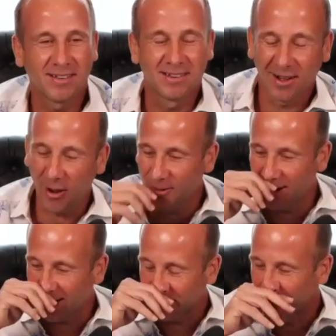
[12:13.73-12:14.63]
I want to
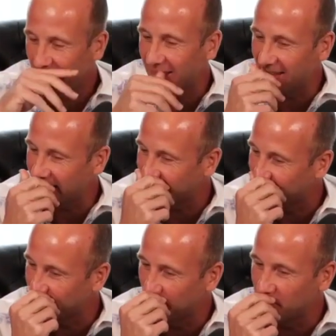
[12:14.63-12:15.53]
ask you about that
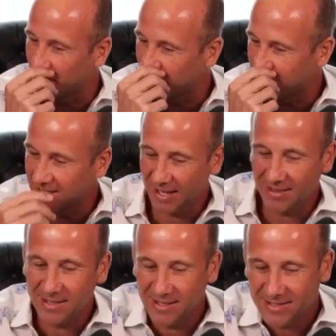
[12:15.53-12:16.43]
too then, because
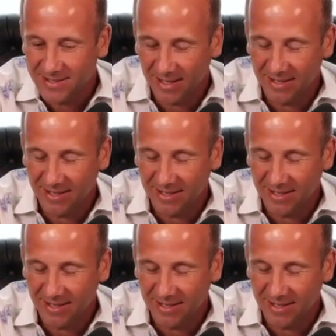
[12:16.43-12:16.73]
in this